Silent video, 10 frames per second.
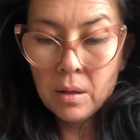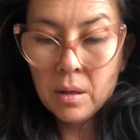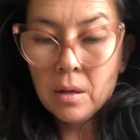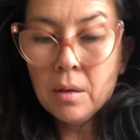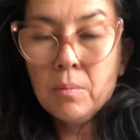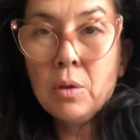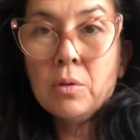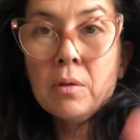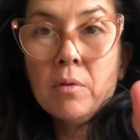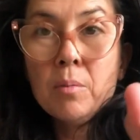the
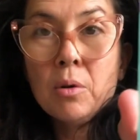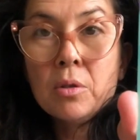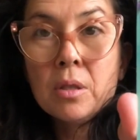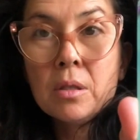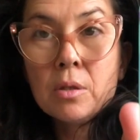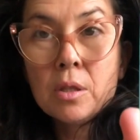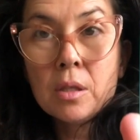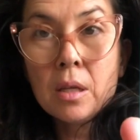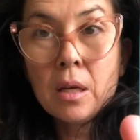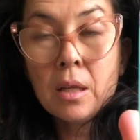Muse of Emotions, which
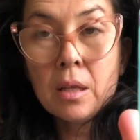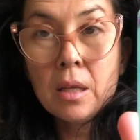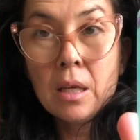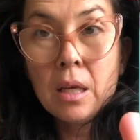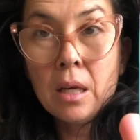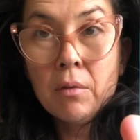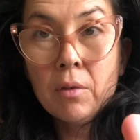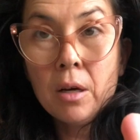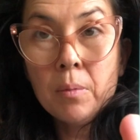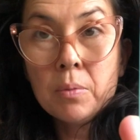is like the King of
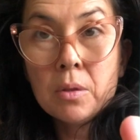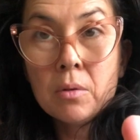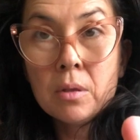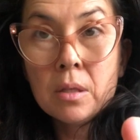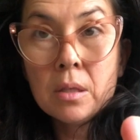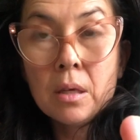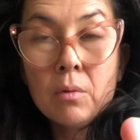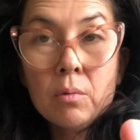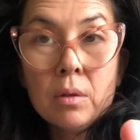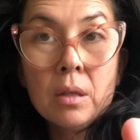Cups. So this is like
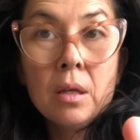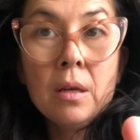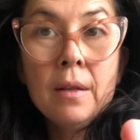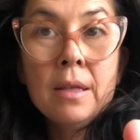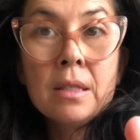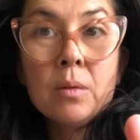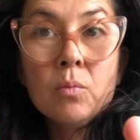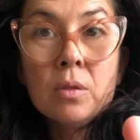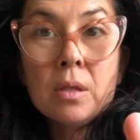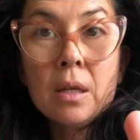really
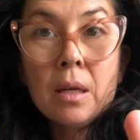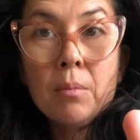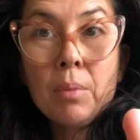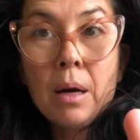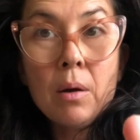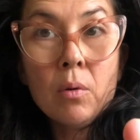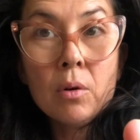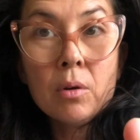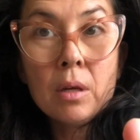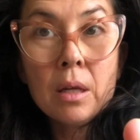someone's like
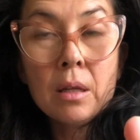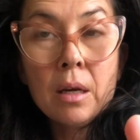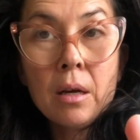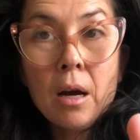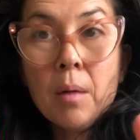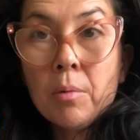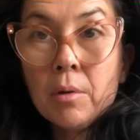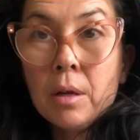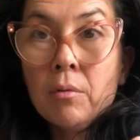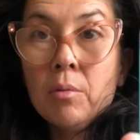empowered and like
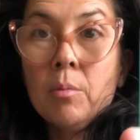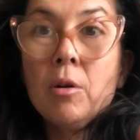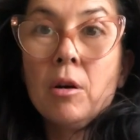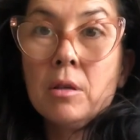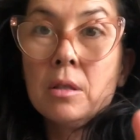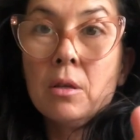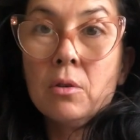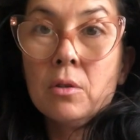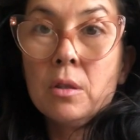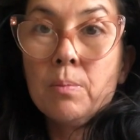operating from a
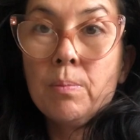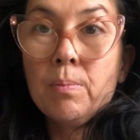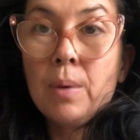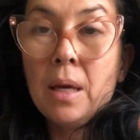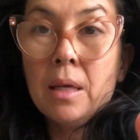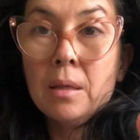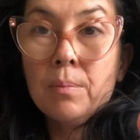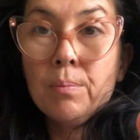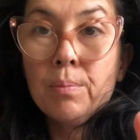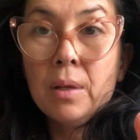heart-centered
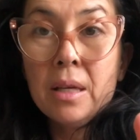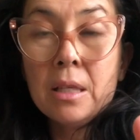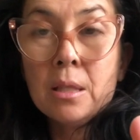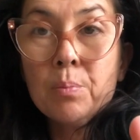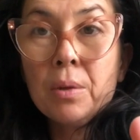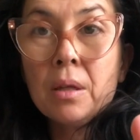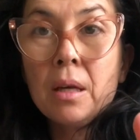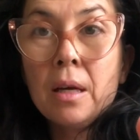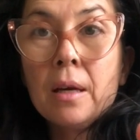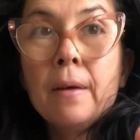place, but
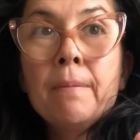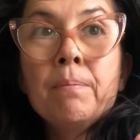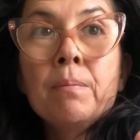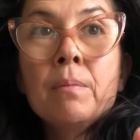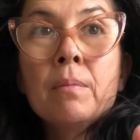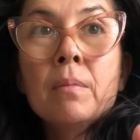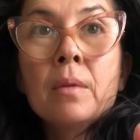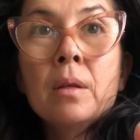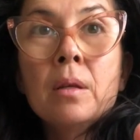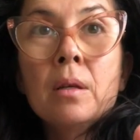like
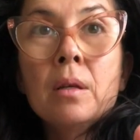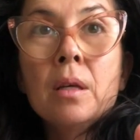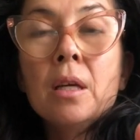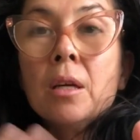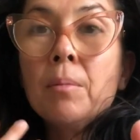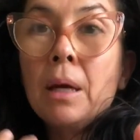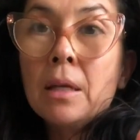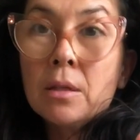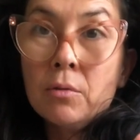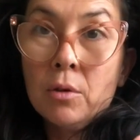in
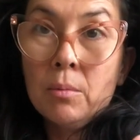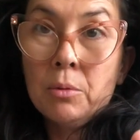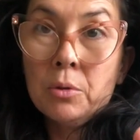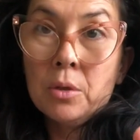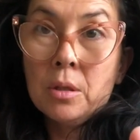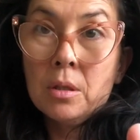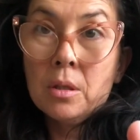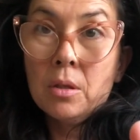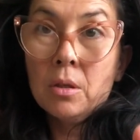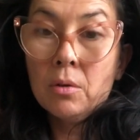command of your emotions,
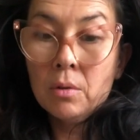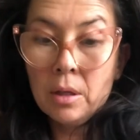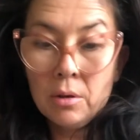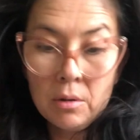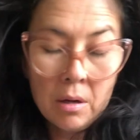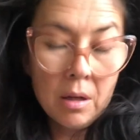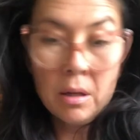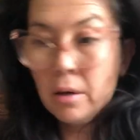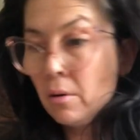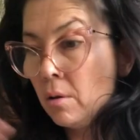you know, like you're not
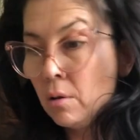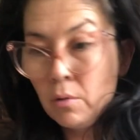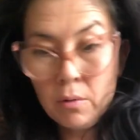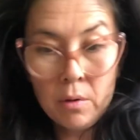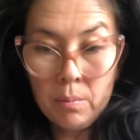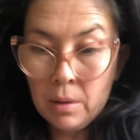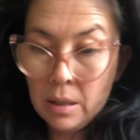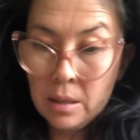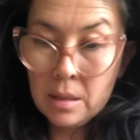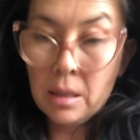like all over the
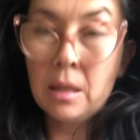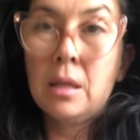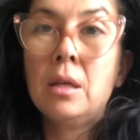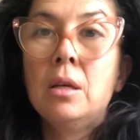place. Like,